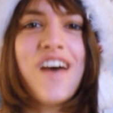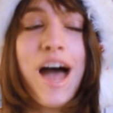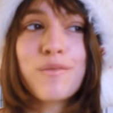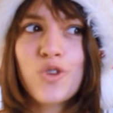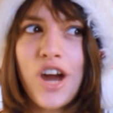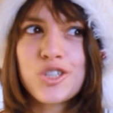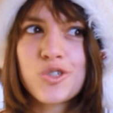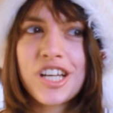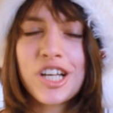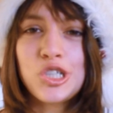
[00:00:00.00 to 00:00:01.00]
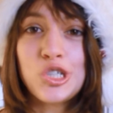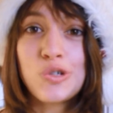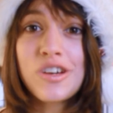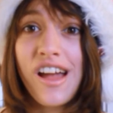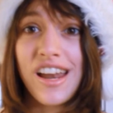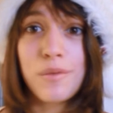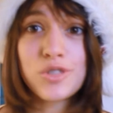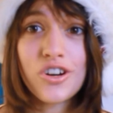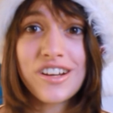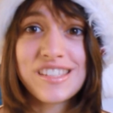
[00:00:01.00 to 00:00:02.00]
I'm graduating in June and I'm
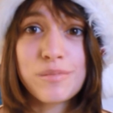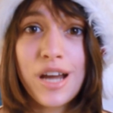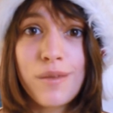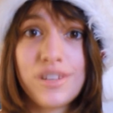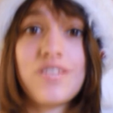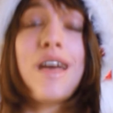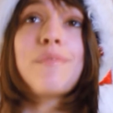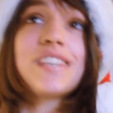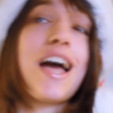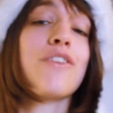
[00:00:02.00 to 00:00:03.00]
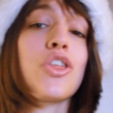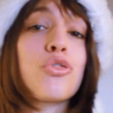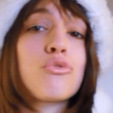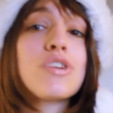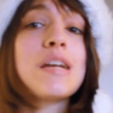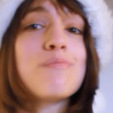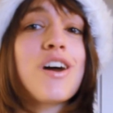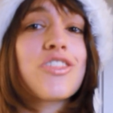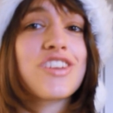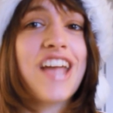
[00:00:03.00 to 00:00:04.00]
starting in September, so that means I have a
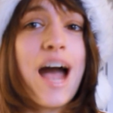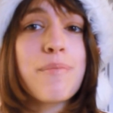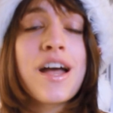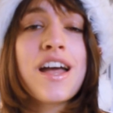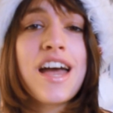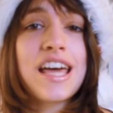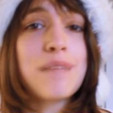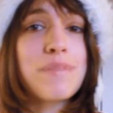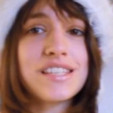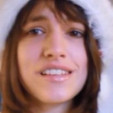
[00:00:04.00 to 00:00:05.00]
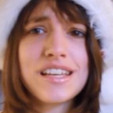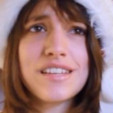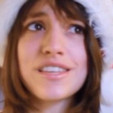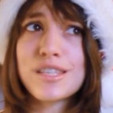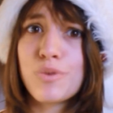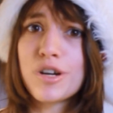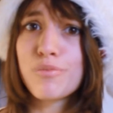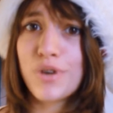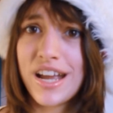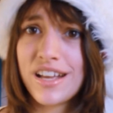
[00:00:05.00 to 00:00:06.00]
3-month gap. And I'm basically, this winter
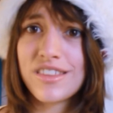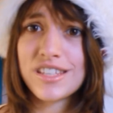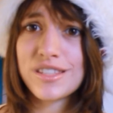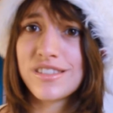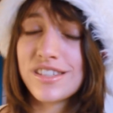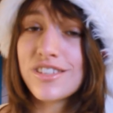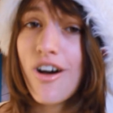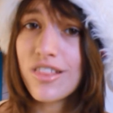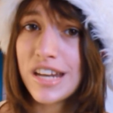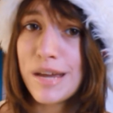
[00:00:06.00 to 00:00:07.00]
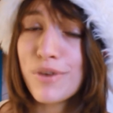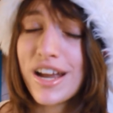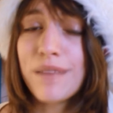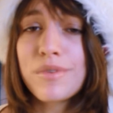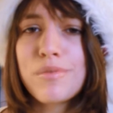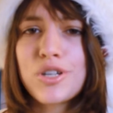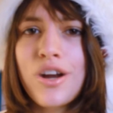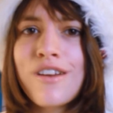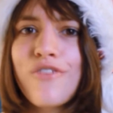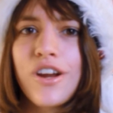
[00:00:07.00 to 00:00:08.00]
break, this holiday break, I'm going to be
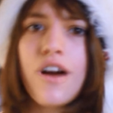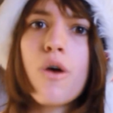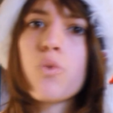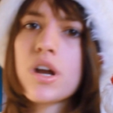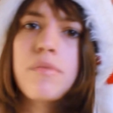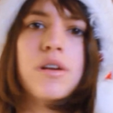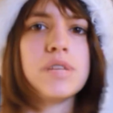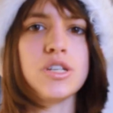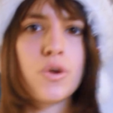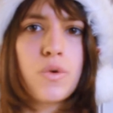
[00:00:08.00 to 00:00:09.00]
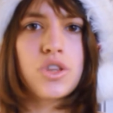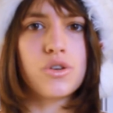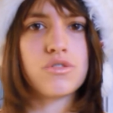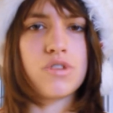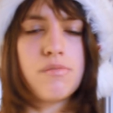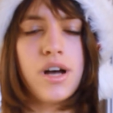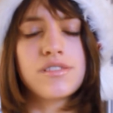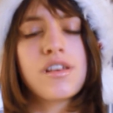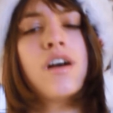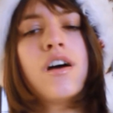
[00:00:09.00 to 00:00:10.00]
trying to figure out what I'm going to be doing with those 3 months.